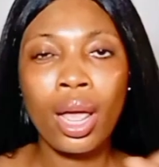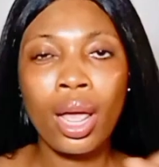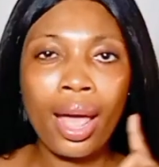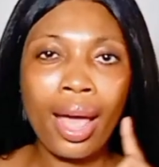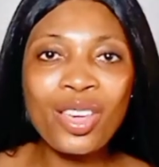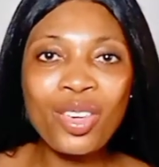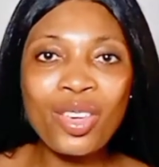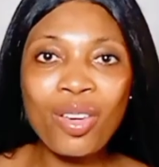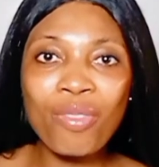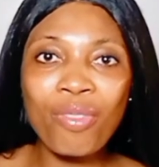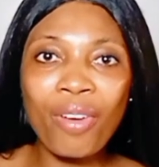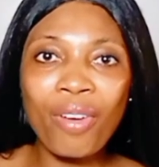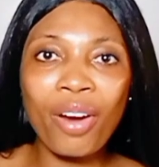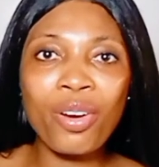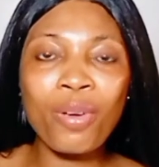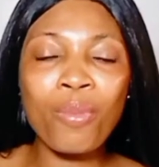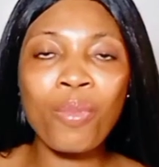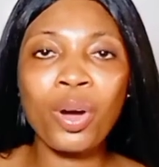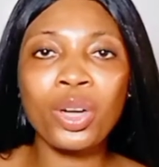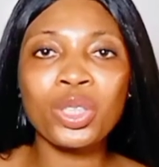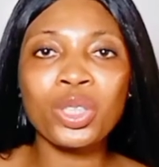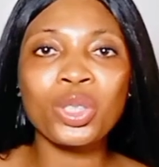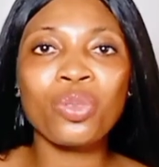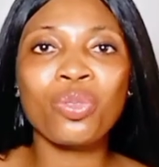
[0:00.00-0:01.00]
Thank you very
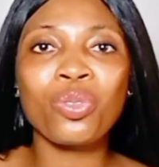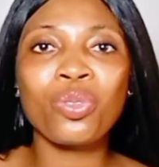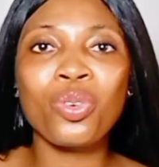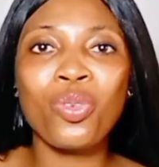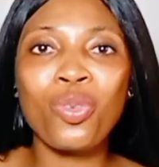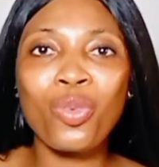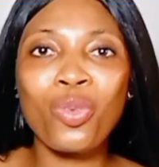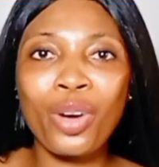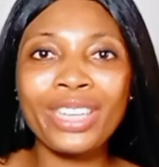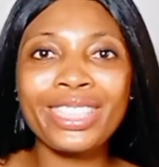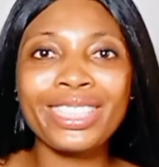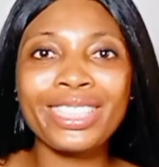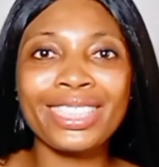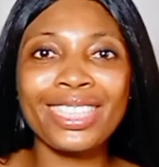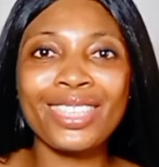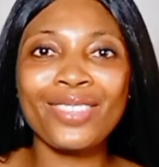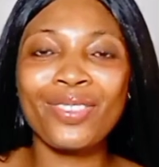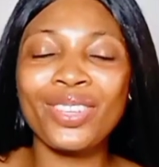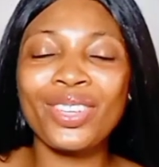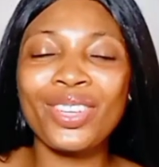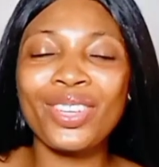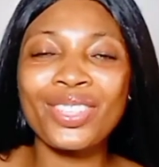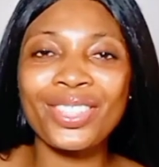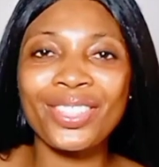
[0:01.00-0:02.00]
much. If you watched this
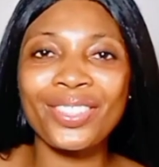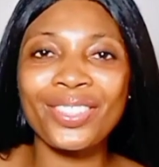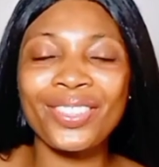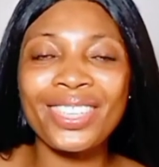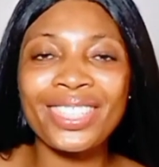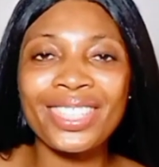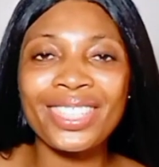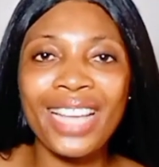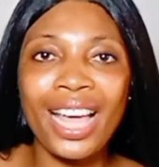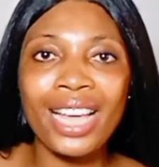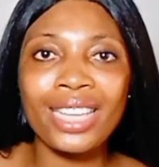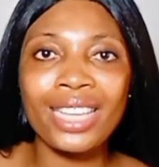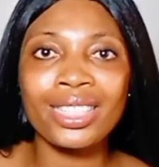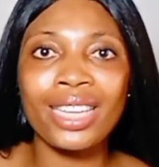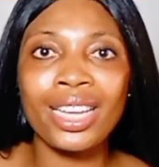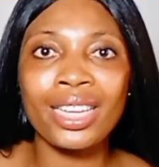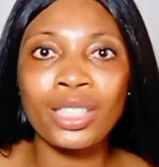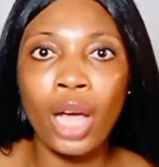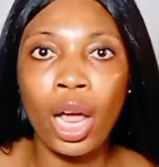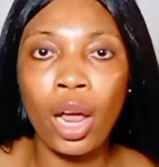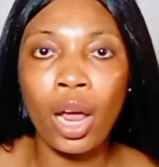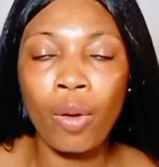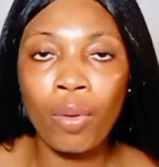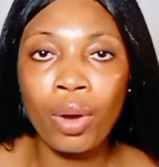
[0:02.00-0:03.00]
video to this
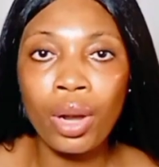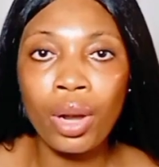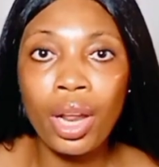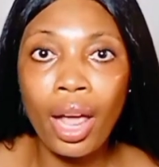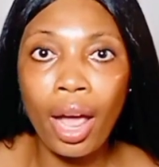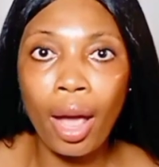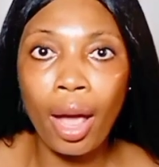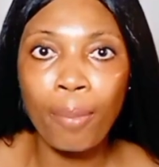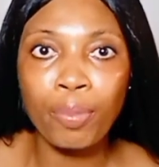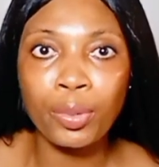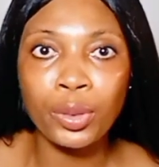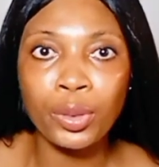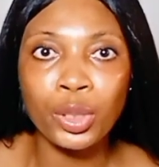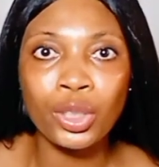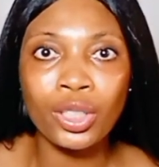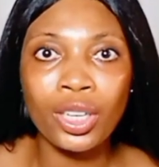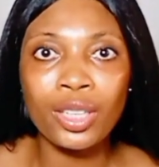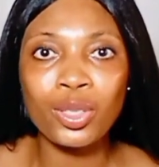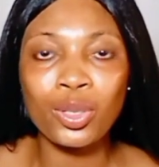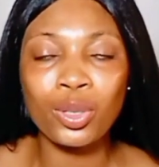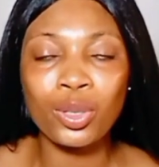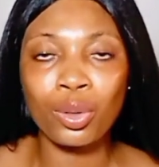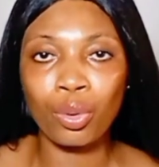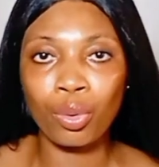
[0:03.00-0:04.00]
extent, I really
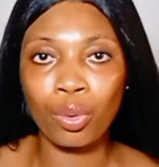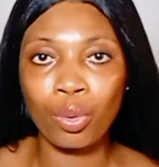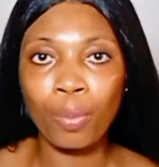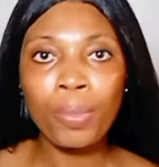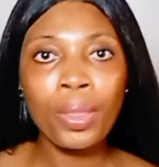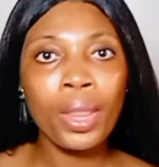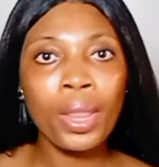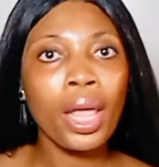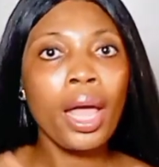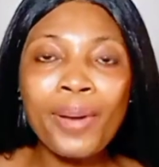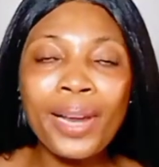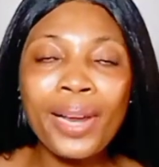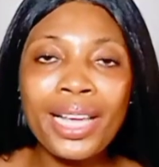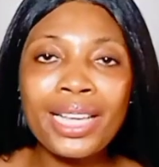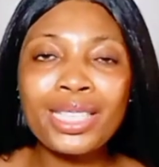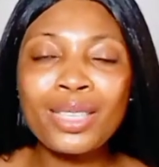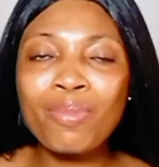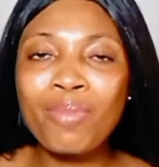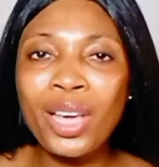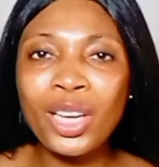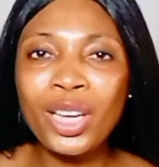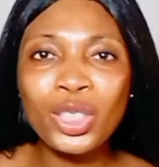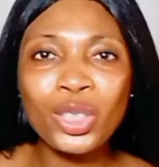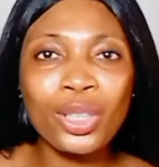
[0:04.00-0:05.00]
appreciate you. Please
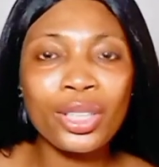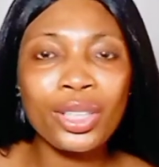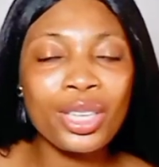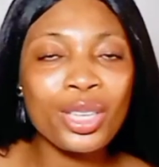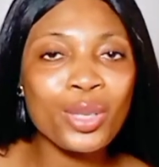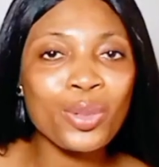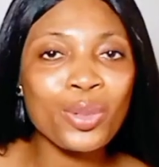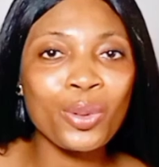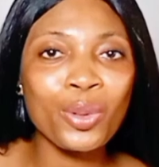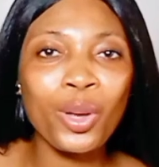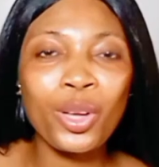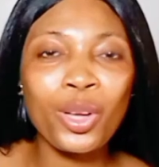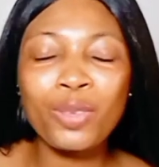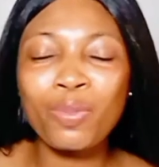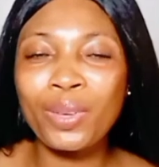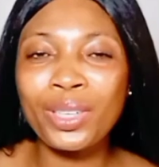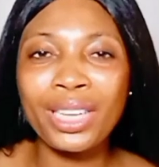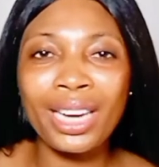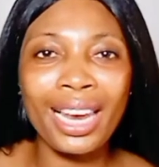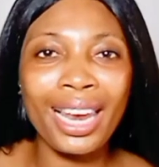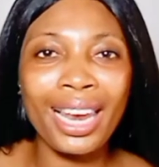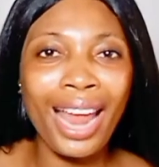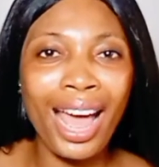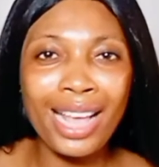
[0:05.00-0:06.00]
make sure this will not be
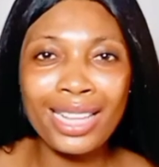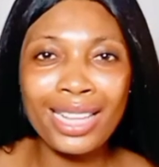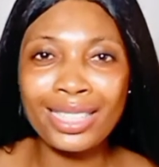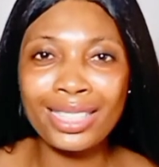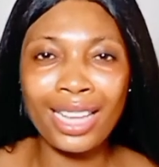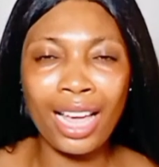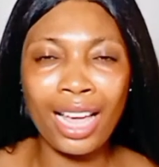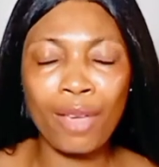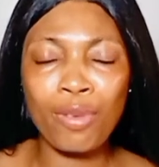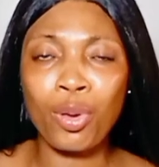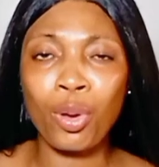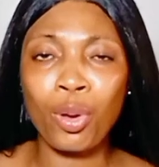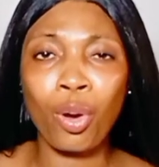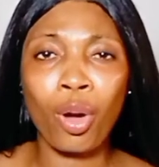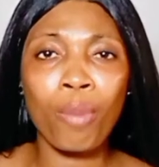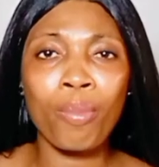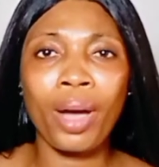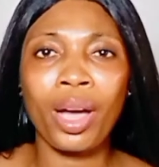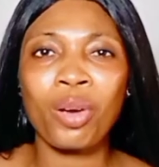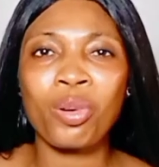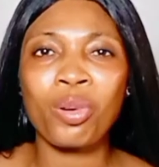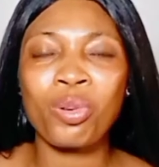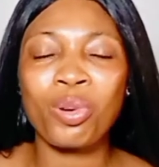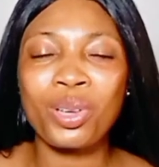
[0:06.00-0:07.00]
the last time you come
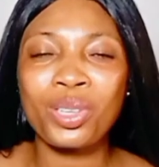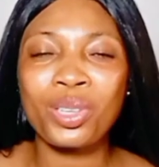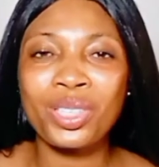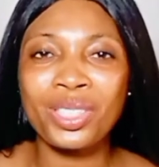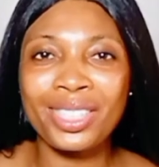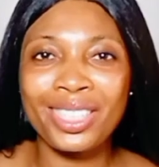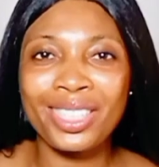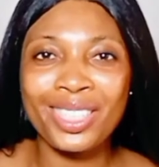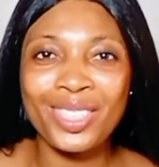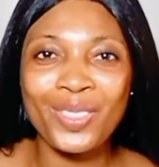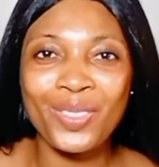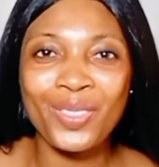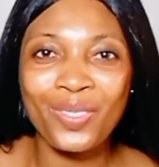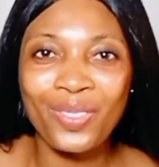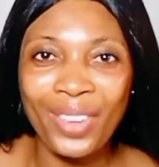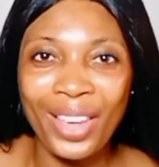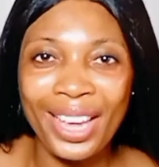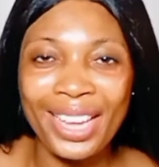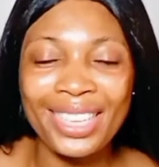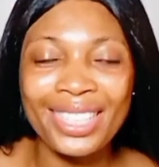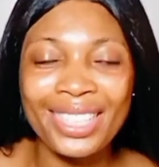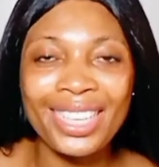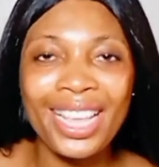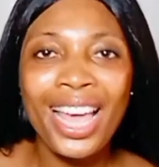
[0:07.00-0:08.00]
across this
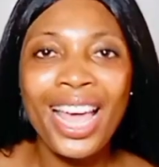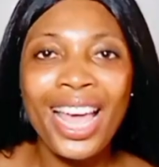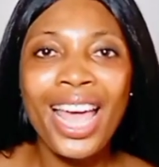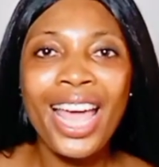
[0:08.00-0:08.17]
face.